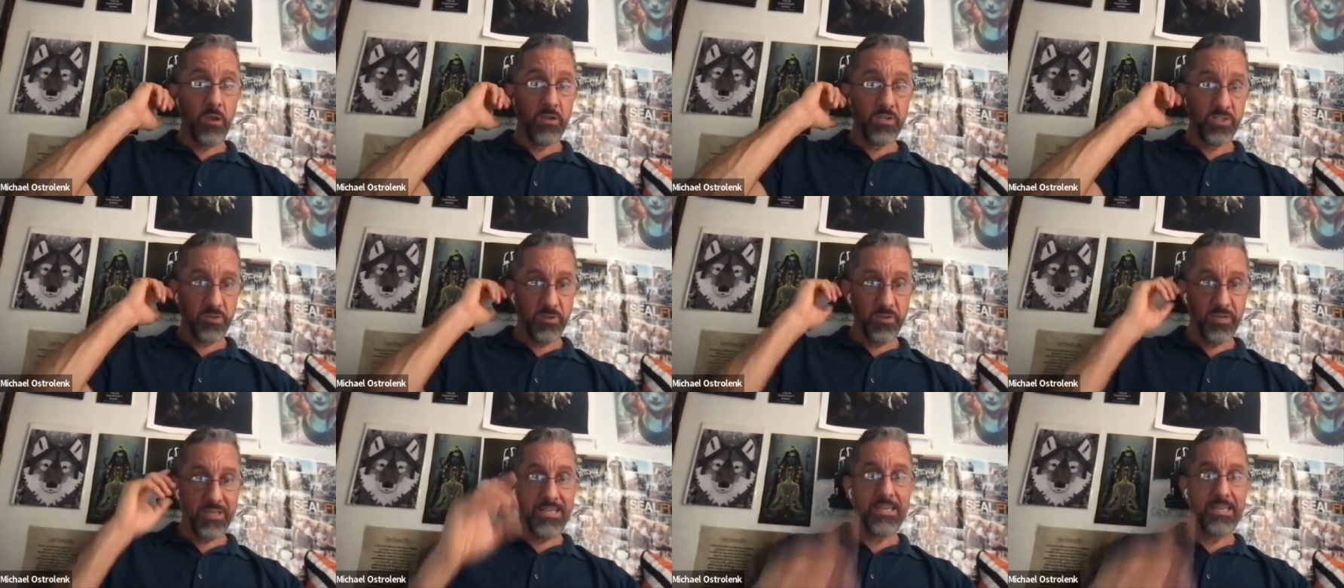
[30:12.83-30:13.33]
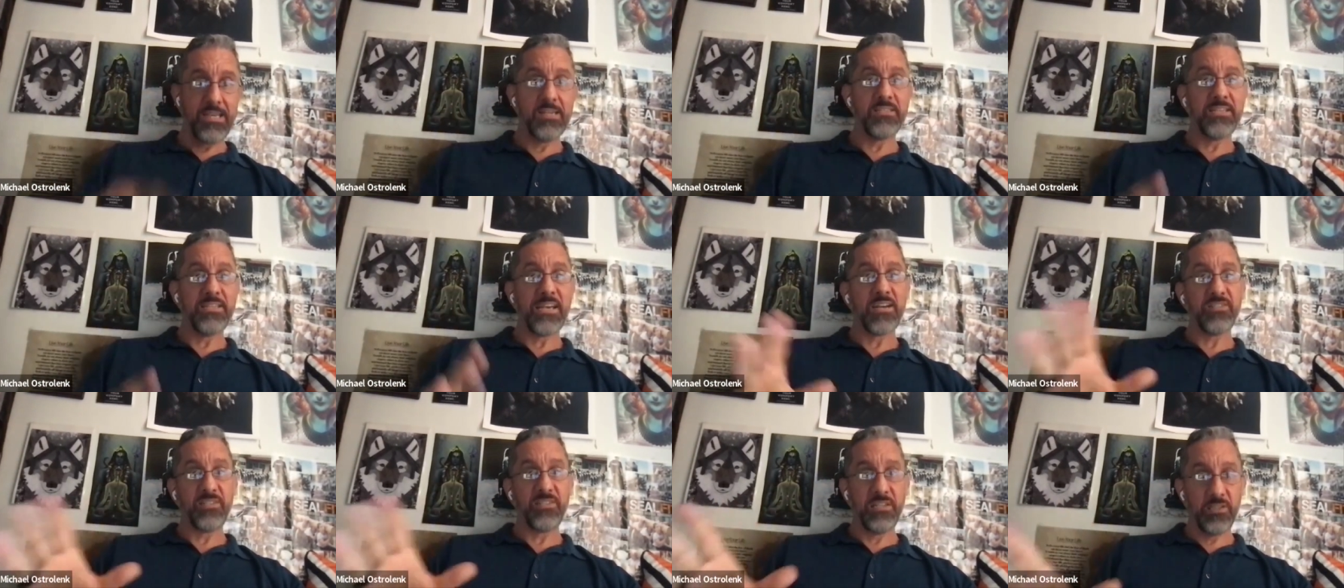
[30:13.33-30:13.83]
So the
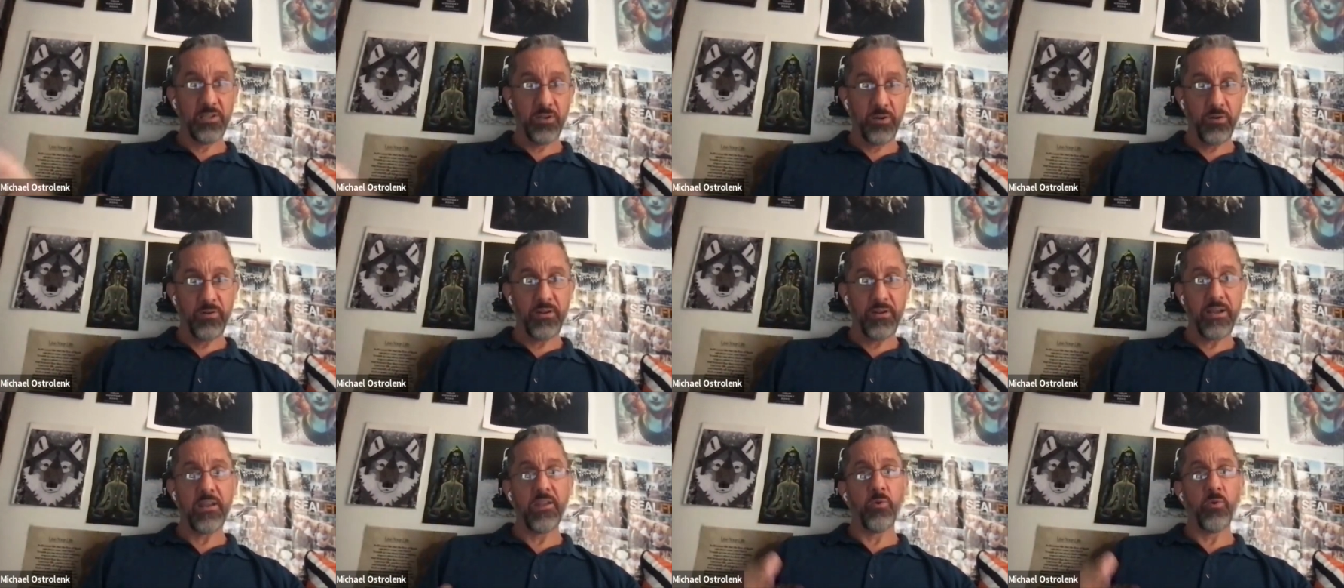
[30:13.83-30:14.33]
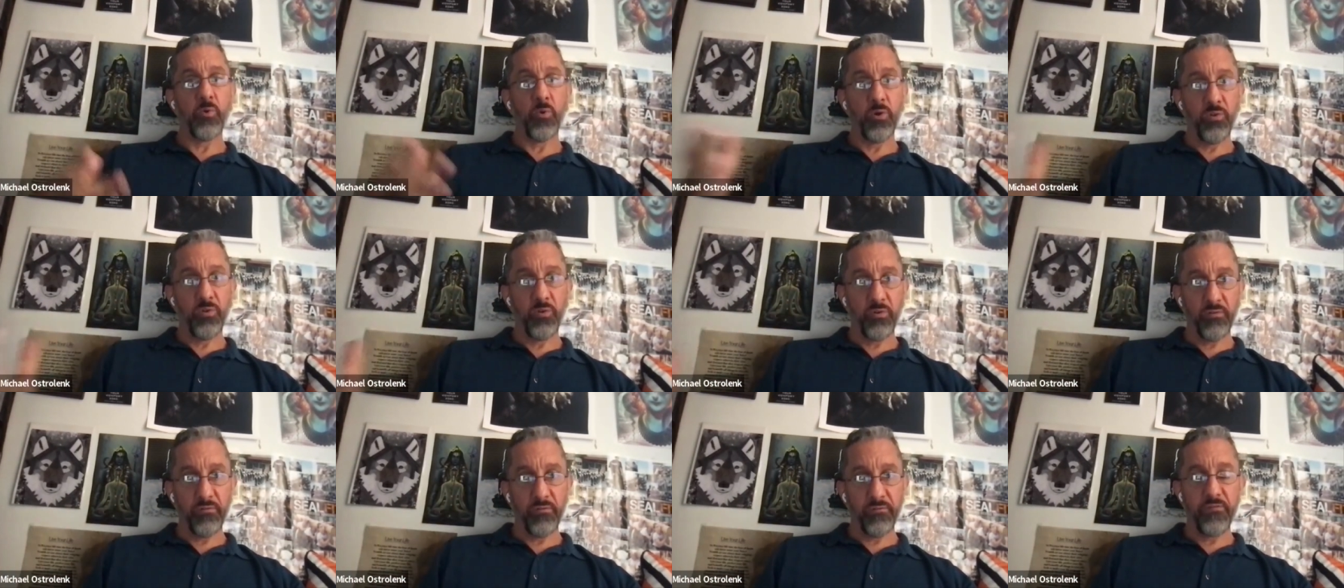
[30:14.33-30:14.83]
kids actually learn how to
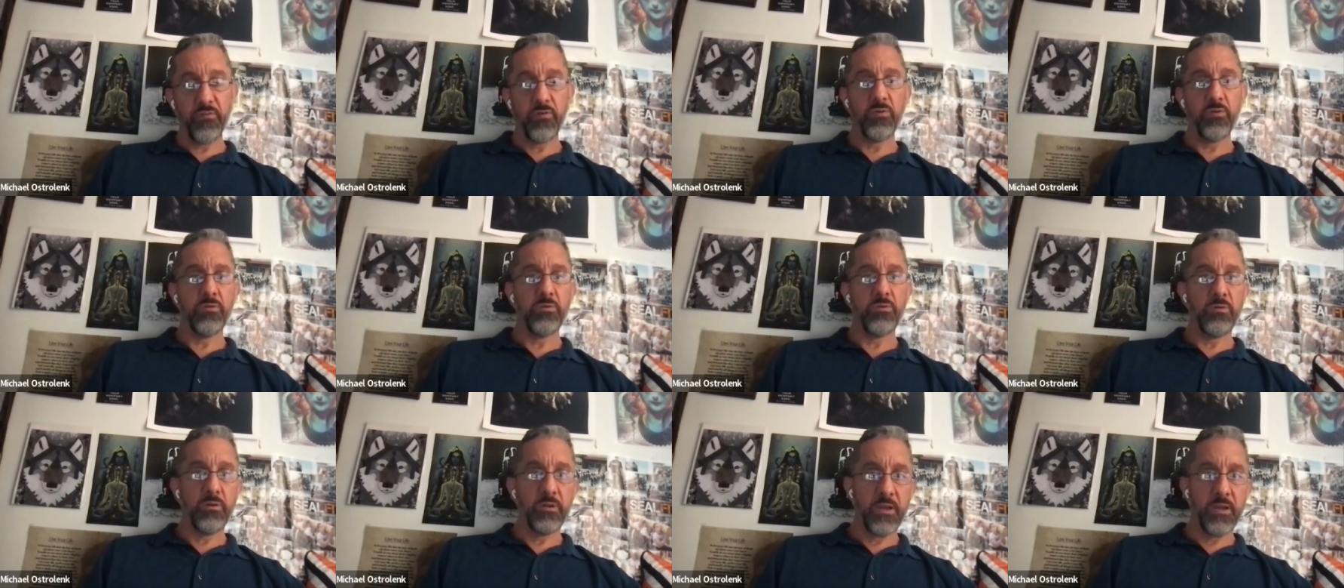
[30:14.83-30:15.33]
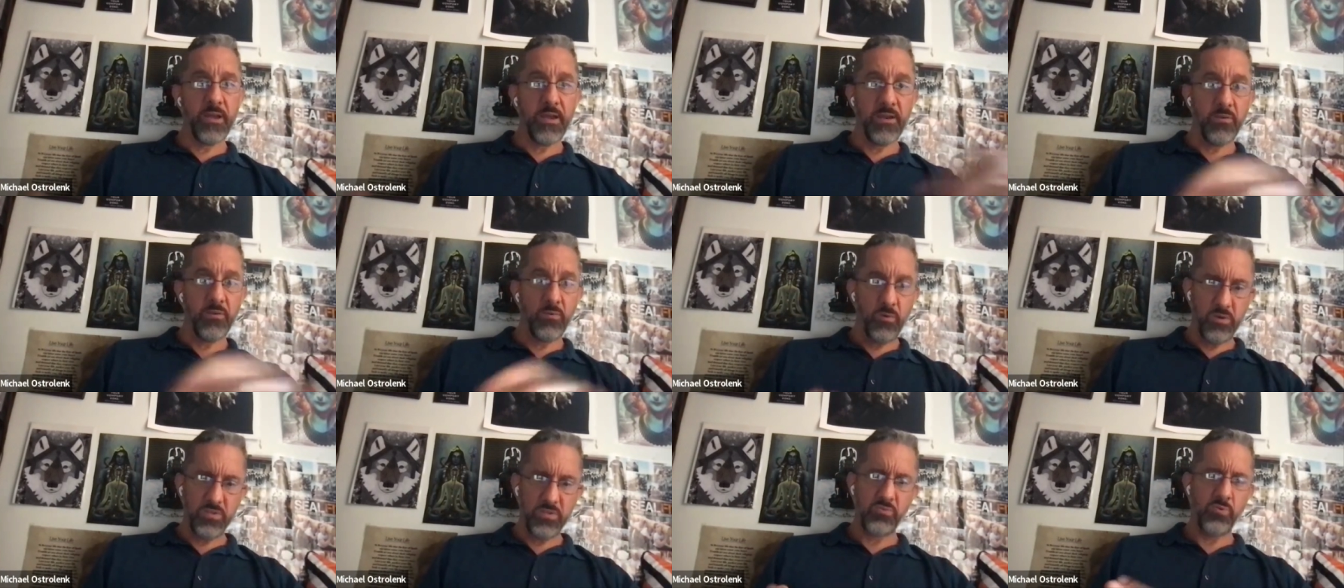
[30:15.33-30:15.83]
grow their own food,
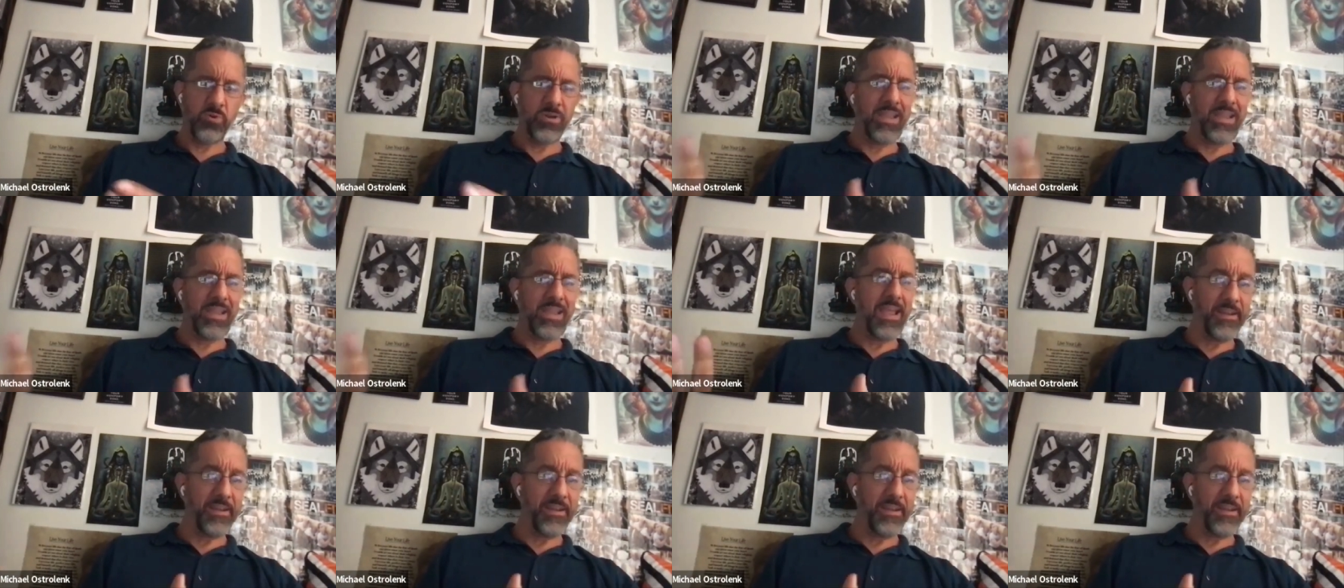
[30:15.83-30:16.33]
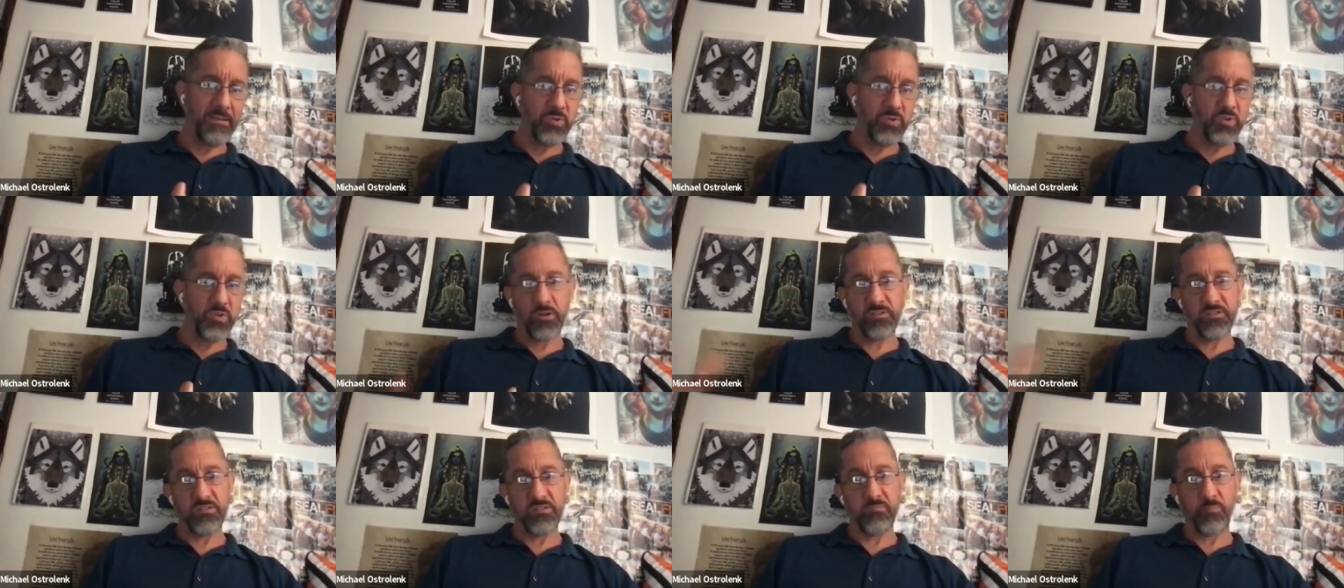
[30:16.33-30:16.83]
and it's organic, I'm
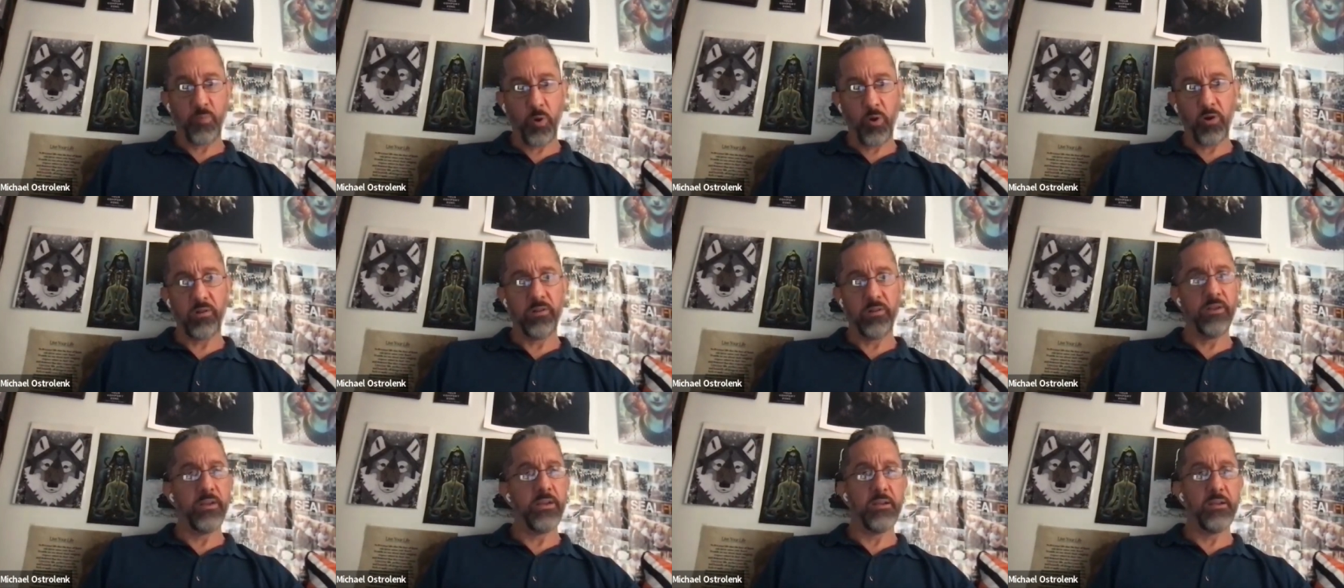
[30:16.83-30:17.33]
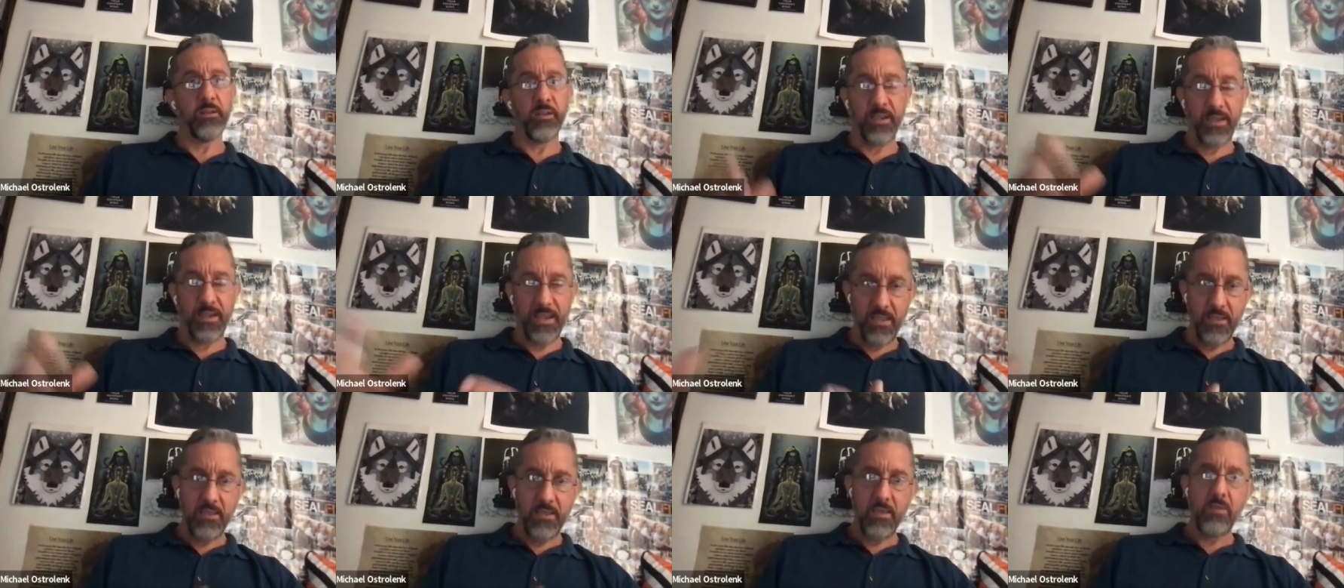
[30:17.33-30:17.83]
sure, because it's Berkeley, and
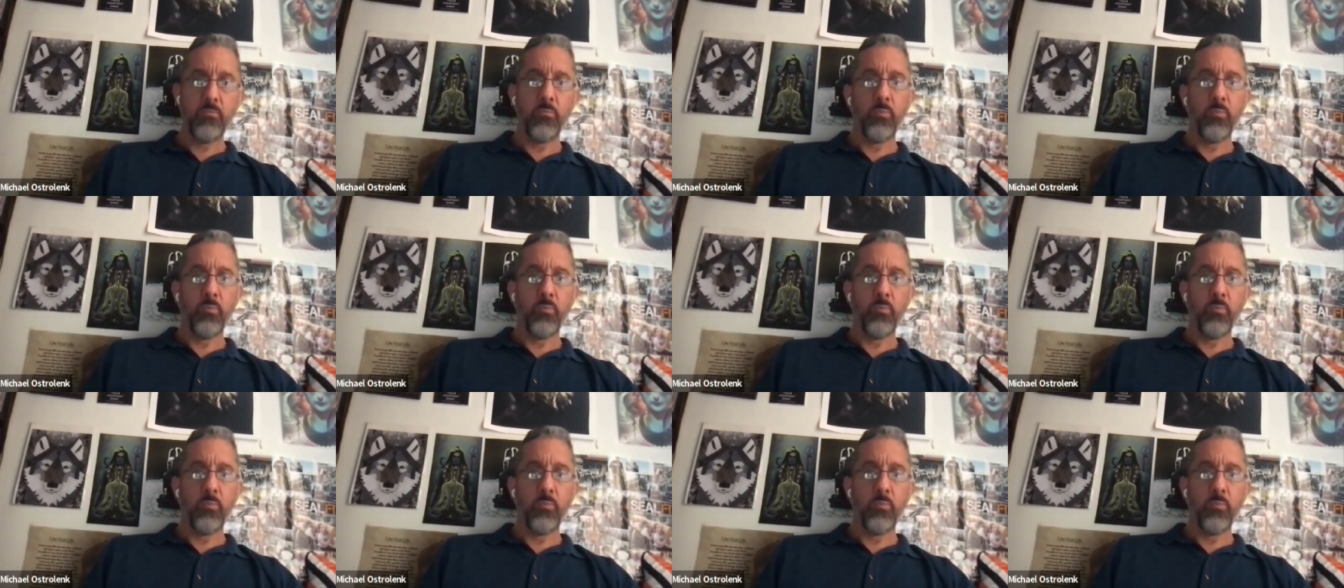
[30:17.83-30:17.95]
like,